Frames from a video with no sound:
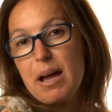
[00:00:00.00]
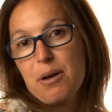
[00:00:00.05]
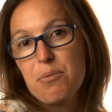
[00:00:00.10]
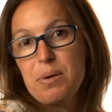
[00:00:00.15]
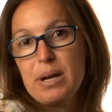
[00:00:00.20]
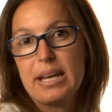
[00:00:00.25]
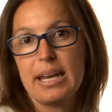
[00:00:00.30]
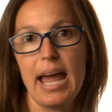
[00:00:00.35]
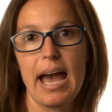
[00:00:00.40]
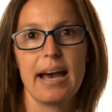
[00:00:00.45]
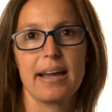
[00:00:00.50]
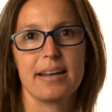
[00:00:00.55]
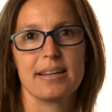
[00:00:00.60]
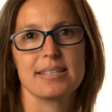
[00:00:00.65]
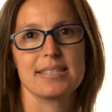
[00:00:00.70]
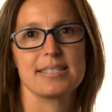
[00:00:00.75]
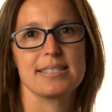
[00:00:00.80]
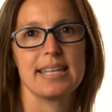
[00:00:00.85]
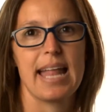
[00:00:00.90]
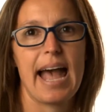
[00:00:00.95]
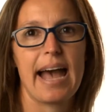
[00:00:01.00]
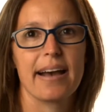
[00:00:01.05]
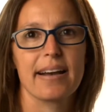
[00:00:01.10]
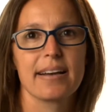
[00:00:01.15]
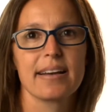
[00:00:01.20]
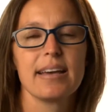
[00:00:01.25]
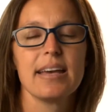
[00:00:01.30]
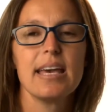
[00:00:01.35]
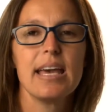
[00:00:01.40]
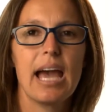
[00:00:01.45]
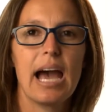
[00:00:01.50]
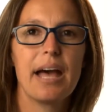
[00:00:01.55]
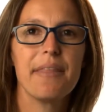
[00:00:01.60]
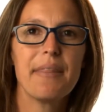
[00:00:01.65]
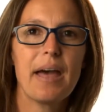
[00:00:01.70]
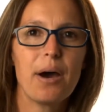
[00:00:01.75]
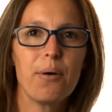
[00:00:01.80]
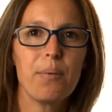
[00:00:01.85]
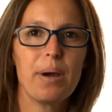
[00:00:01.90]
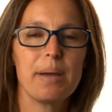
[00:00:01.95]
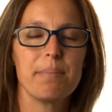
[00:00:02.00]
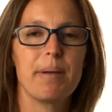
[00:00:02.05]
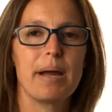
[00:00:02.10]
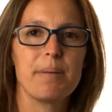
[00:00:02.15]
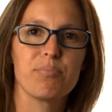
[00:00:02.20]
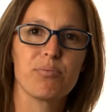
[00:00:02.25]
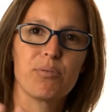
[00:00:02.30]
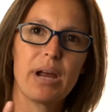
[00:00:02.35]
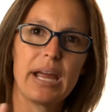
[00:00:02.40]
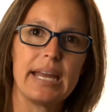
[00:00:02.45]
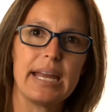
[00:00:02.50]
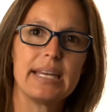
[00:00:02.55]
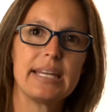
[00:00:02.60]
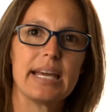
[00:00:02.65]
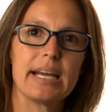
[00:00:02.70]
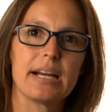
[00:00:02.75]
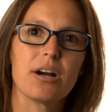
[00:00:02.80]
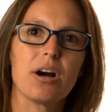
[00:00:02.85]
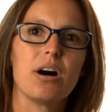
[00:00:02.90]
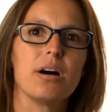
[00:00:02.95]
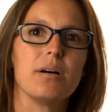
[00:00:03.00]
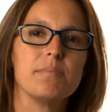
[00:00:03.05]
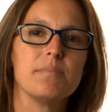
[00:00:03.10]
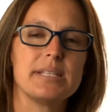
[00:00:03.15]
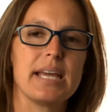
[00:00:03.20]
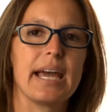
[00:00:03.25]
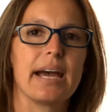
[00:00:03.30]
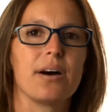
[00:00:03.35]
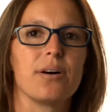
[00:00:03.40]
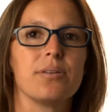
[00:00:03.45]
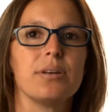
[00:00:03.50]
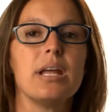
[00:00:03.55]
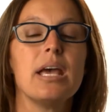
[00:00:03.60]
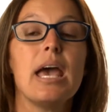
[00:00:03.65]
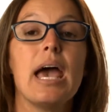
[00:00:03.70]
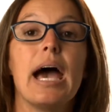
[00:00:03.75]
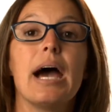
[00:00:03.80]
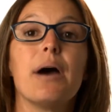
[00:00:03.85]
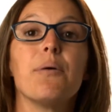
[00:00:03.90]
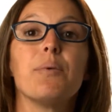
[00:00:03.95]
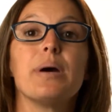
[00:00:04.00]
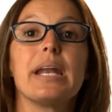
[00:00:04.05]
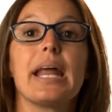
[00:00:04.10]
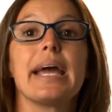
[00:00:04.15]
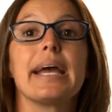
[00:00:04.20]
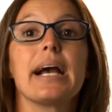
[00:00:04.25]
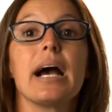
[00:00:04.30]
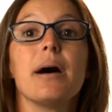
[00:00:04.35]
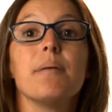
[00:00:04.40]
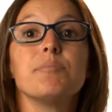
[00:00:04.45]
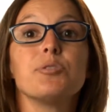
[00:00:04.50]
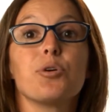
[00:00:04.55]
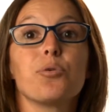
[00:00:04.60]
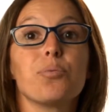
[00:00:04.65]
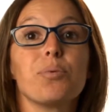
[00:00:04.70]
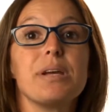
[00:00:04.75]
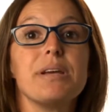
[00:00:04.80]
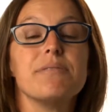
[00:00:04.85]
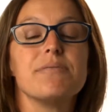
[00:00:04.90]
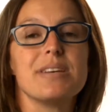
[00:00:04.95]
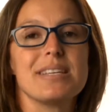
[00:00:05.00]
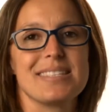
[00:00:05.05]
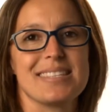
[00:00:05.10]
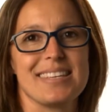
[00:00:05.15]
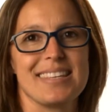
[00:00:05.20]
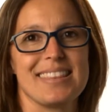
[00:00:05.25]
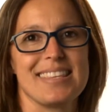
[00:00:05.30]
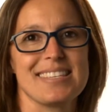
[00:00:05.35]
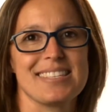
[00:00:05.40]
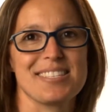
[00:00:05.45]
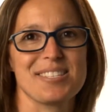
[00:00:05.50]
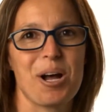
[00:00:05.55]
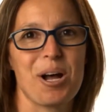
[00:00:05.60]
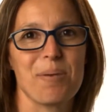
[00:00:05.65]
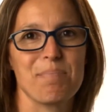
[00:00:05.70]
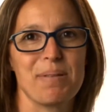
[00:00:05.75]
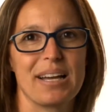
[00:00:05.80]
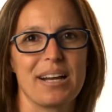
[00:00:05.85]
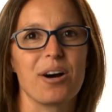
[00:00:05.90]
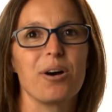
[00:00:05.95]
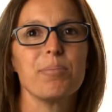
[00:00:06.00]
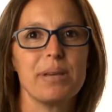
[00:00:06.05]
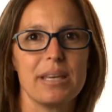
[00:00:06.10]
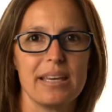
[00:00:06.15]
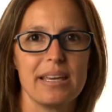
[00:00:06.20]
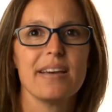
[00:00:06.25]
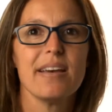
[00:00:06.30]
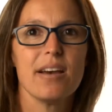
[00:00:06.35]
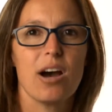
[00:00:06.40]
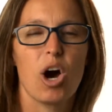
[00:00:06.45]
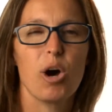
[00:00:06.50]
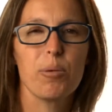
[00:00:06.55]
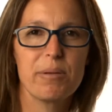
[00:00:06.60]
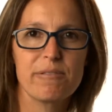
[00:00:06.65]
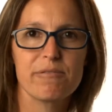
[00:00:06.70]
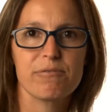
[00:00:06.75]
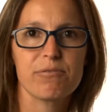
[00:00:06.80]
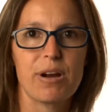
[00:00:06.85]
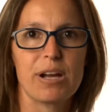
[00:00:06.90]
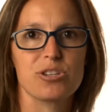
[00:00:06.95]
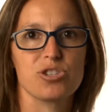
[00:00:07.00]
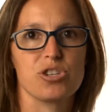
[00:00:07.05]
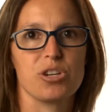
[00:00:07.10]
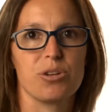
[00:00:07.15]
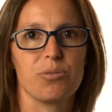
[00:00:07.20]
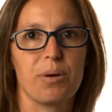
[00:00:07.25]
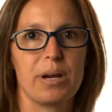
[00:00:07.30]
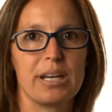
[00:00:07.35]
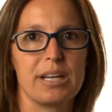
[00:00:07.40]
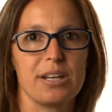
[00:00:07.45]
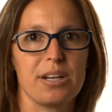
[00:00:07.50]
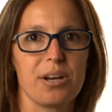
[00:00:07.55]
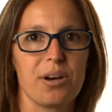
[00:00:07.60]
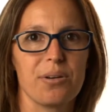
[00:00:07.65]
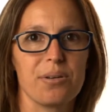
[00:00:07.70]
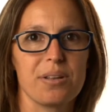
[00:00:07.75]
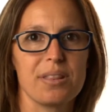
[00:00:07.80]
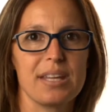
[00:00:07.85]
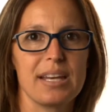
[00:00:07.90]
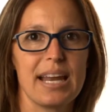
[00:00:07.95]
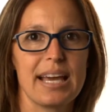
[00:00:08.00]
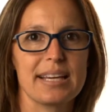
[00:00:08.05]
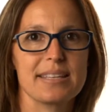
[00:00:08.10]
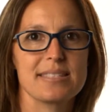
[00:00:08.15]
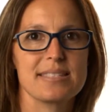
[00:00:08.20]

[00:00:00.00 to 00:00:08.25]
I went and had a snack. And that way my brain can calm down. And when I come to revisit this topic, I'll be fresh and ready to go to the next